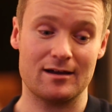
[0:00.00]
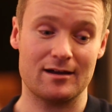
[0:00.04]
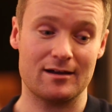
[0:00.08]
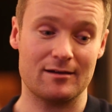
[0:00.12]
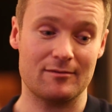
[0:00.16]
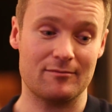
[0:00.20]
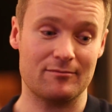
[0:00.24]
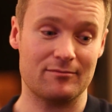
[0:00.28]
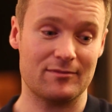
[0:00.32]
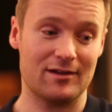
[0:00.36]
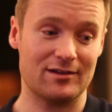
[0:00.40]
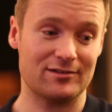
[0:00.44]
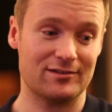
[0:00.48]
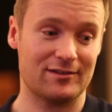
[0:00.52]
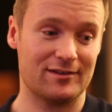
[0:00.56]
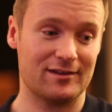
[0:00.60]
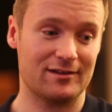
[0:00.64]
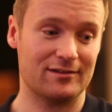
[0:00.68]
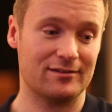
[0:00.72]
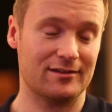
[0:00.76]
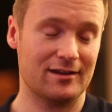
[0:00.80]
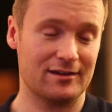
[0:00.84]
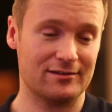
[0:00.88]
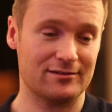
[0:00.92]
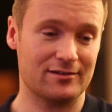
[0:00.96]
They said
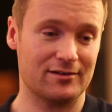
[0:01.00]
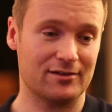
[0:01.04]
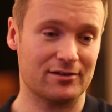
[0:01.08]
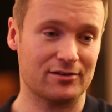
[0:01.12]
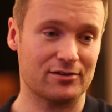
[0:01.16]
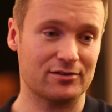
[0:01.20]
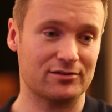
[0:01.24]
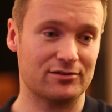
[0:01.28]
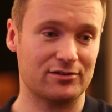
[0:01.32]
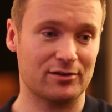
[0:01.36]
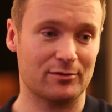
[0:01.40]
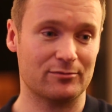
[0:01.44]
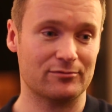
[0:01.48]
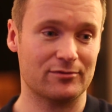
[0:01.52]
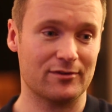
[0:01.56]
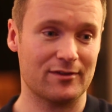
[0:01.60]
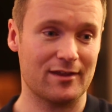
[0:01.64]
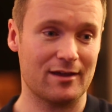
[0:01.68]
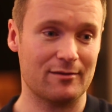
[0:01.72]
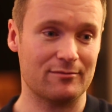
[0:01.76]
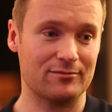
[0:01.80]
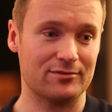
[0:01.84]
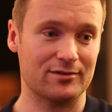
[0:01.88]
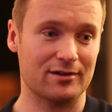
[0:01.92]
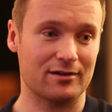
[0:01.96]
they'd done a good job for
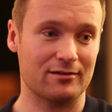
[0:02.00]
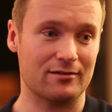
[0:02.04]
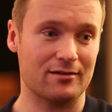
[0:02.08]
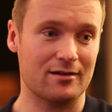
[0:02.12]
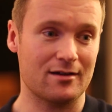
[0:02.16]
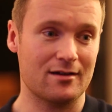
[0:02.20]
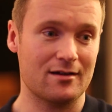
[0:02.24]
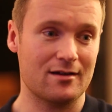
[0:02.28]
them, so